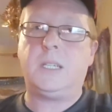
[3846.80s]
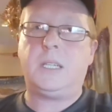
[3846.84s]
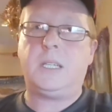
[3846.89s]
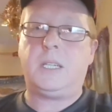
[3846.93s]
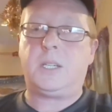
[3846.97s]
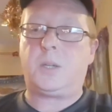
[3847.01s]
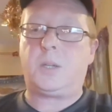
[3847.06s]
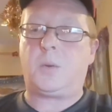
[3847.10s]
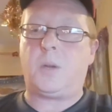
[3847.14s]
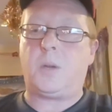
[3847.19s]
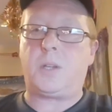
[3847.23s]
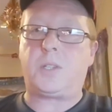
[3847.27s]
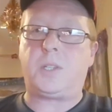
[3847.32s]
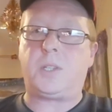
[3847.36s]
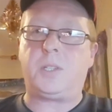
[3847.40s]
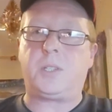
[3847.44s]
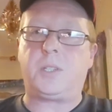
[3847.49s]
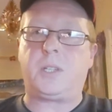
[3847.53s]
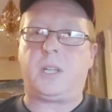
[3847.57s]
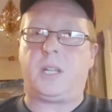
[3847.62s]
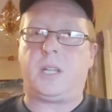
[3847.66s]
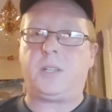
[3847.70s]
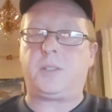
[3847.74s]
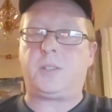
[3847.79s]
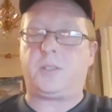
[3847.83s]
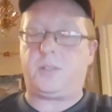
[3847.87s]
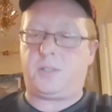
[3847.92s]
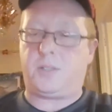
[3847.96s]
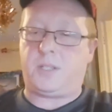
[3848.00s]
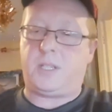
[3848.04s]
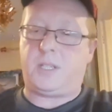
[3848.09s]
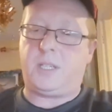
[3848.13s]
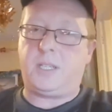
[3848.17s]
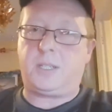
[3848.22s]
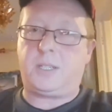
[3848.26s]
Questions and
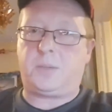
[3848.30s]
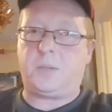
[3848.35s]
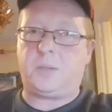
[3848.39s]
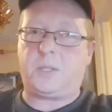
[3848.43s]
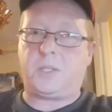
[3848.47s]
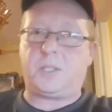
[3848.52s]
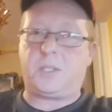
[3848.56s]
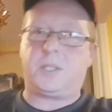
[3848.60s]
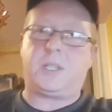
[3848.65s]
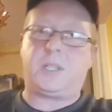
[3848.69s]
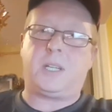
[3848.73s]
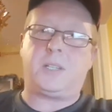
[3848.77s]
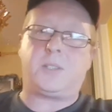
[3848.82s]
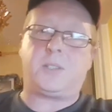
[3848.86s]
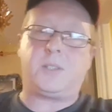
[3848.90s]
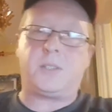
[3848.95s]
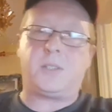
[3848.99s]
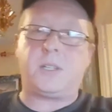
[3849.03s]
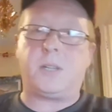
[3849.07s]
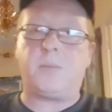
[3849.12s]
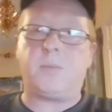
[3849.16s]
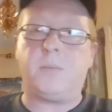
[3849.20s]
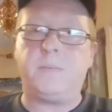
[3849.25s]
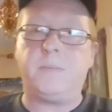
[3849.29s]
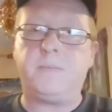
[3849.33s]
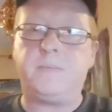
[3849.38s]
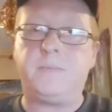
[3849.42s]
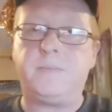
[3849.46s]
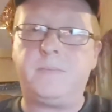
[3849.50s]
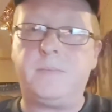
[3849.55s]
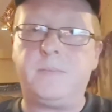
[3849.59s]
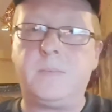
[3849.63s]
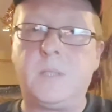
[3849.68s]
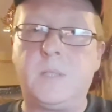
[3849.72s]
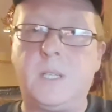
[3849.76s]
answers. Questions and answers. Anyone?
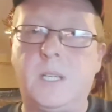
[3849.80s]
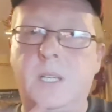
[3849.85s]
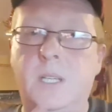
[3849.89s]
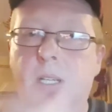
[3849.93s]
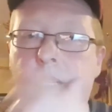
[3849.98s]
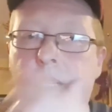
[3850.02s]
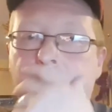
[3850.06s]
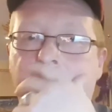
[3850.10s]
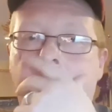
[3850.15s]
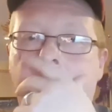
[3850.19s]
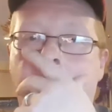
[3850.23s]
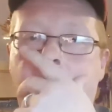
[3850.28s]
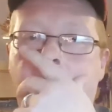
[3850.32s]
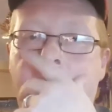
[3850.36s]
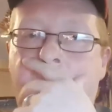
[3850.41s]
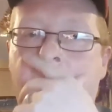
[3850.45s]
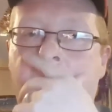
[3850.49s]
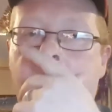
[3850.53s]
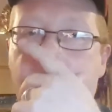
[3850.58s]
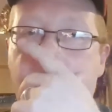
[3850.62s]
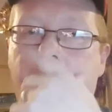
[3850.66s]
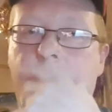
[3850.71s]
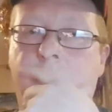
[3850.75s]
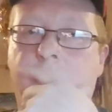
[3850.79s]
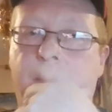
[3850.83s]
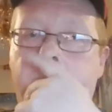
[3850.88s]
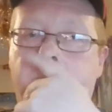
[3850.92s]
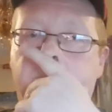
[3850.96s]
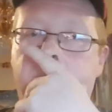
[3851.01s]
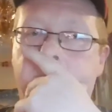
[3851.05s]
No, it cut stream.